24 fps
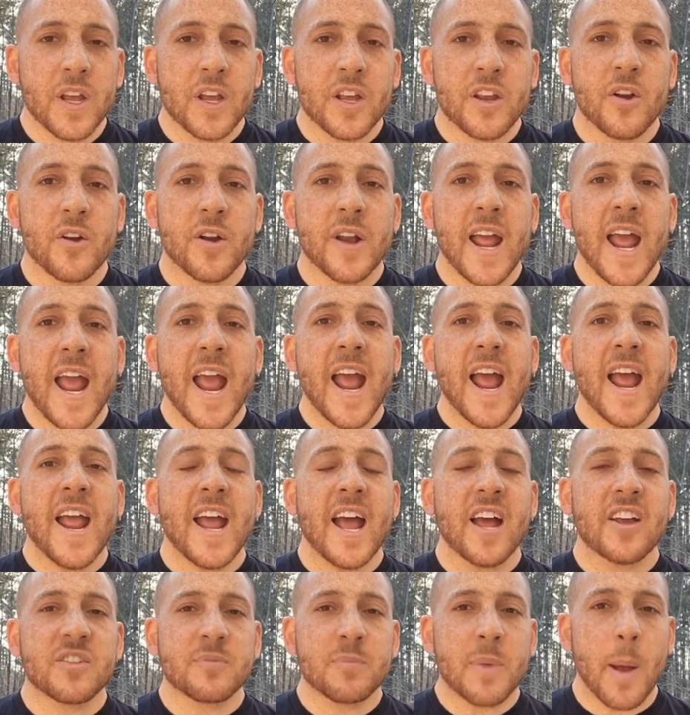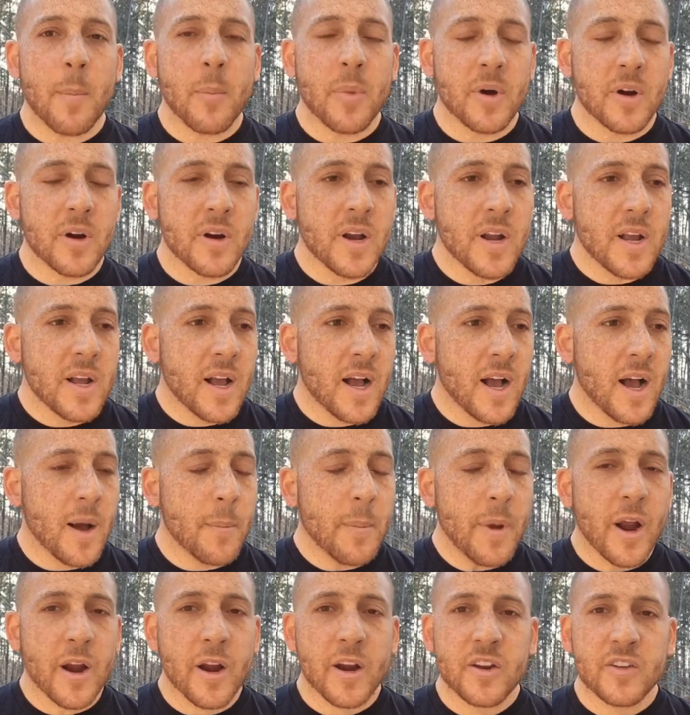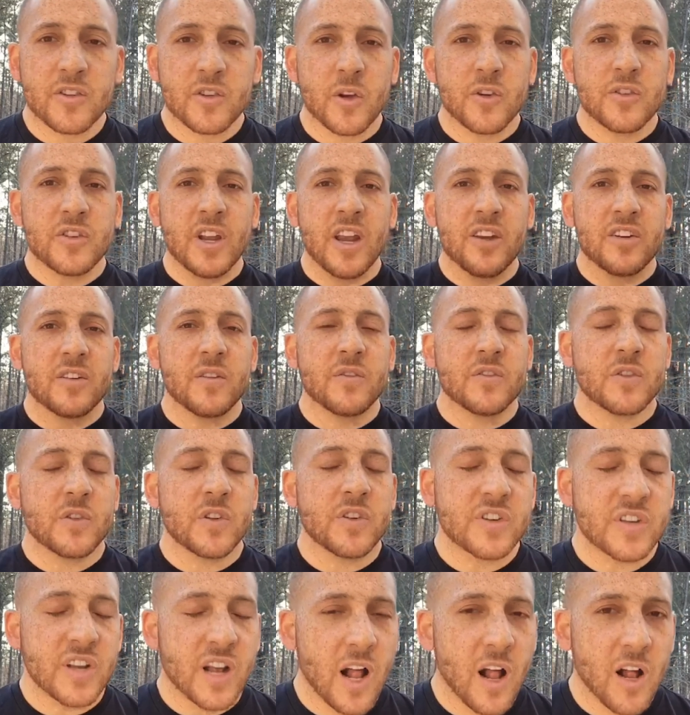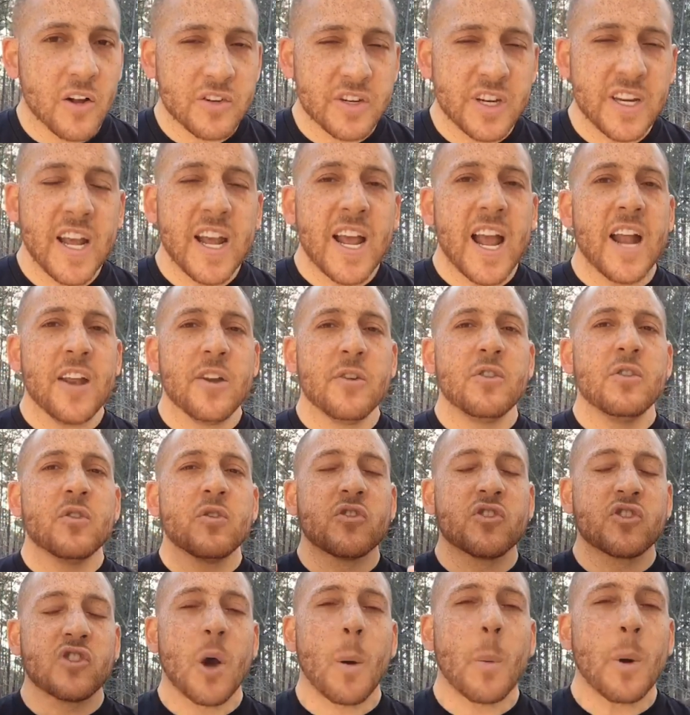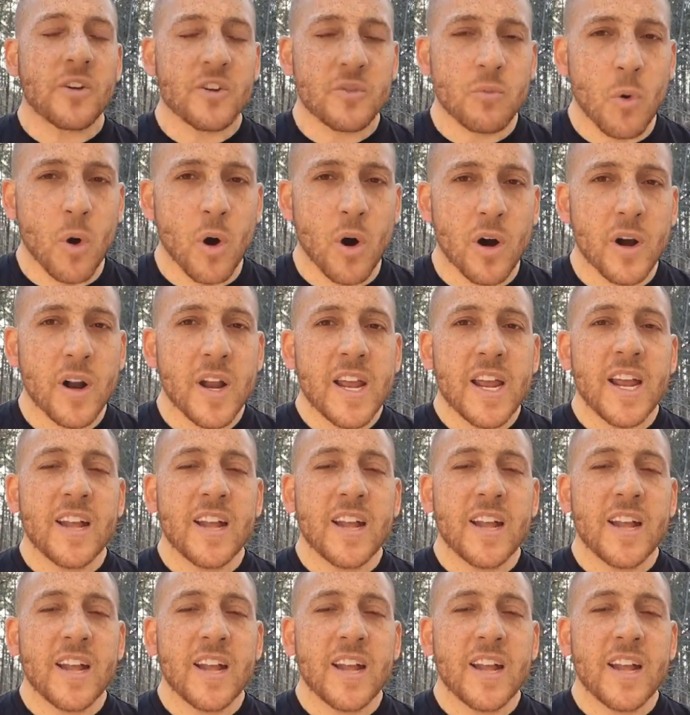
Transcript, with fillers: You're an AAS member, uh, American Association of Suicidology, and you do so much more.